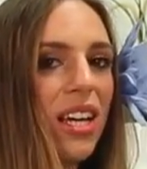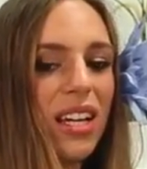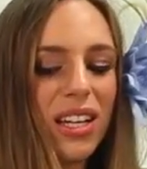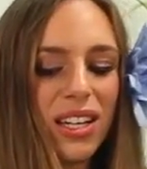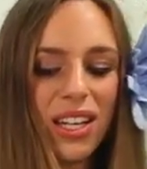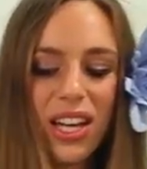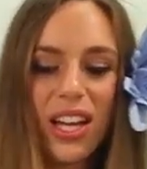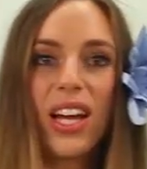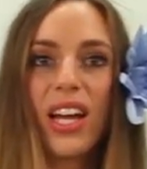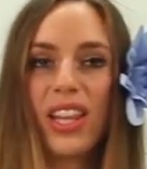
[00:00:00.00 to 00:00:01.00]

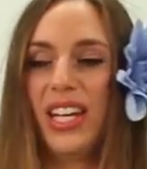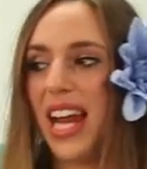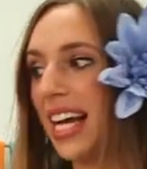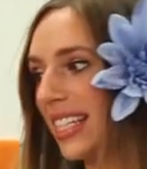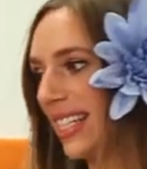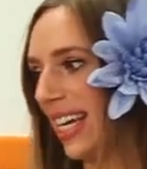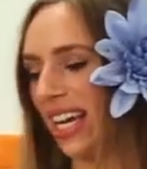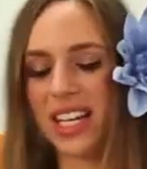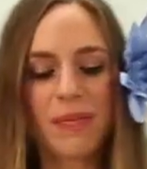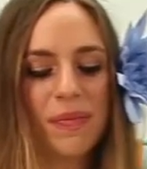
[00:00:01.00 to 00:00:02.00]
The next
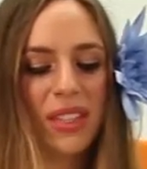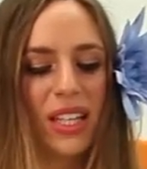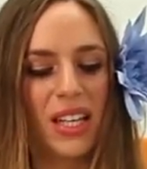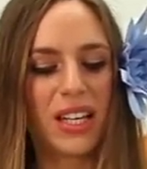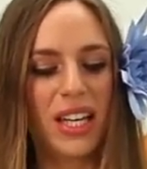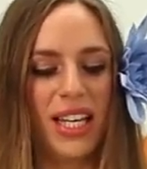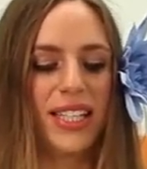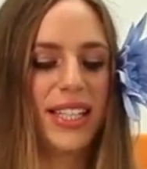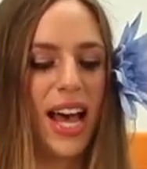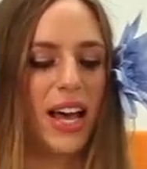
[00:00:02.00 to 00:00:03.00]
thing
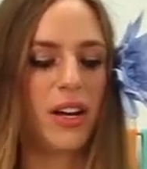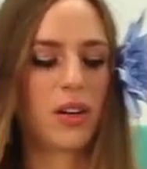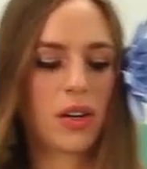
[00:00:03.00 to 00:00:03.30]
is that